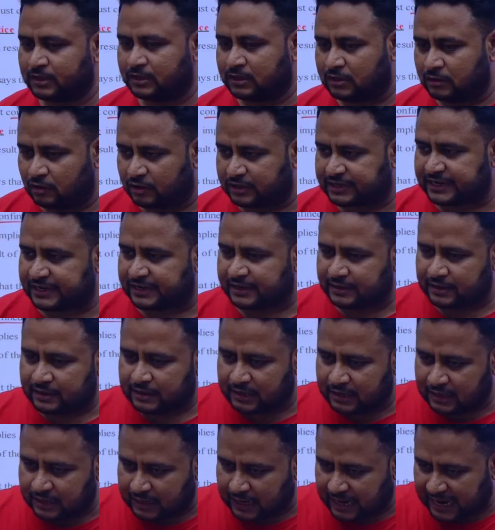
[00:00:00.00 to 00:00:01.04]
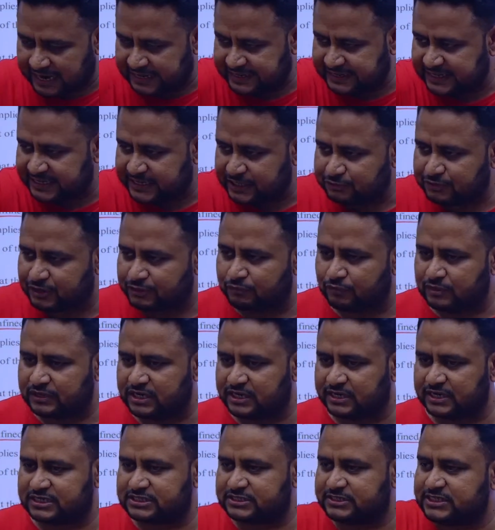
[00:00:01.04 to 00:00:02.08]
Okay, I and you have one
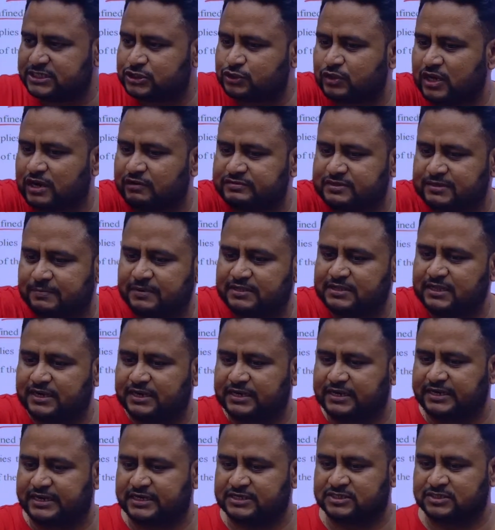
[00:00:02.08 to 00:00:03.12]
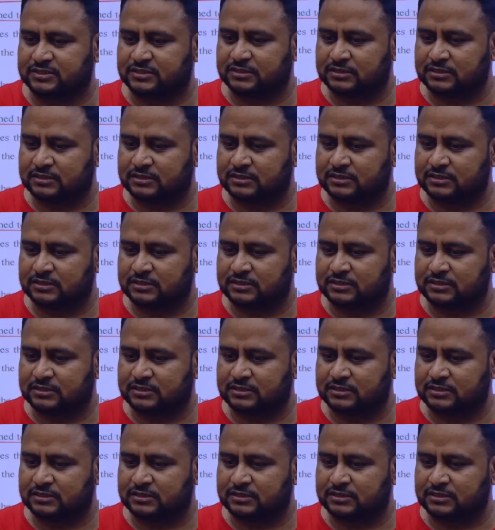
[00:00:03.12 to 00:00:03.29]
interest, these two have some other interest.